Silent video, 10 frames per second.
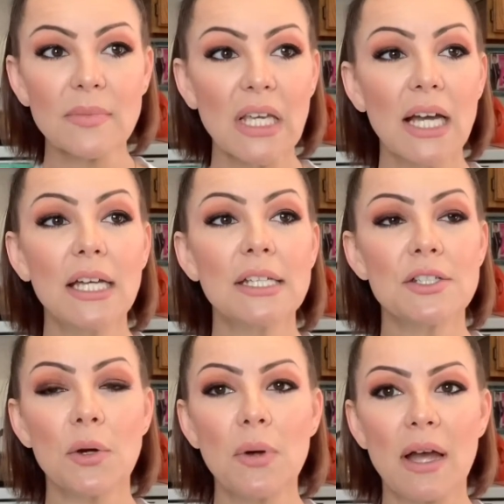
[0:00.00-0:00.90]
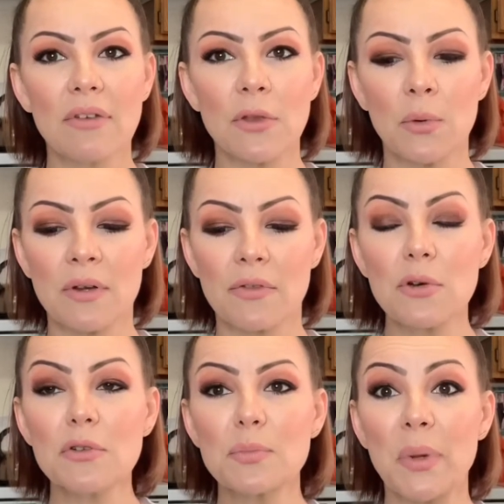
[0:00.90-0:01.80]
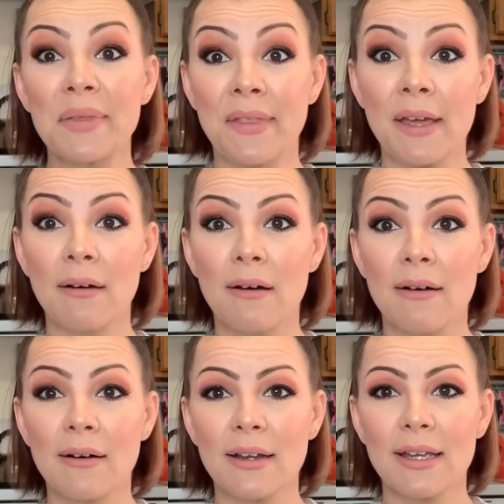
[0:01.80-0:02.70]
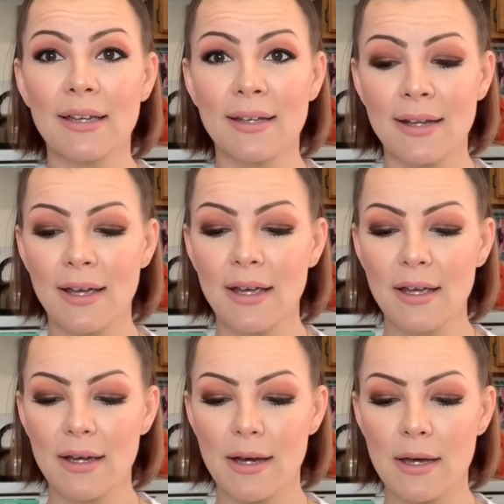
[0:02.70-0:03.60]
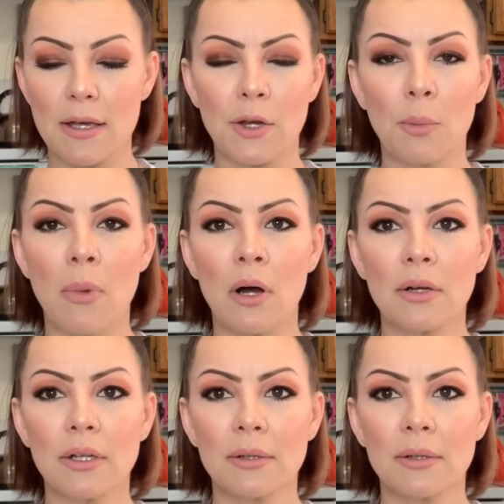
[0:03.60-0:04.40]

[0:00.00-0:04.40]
I don't have either one of those, but they are in your monk.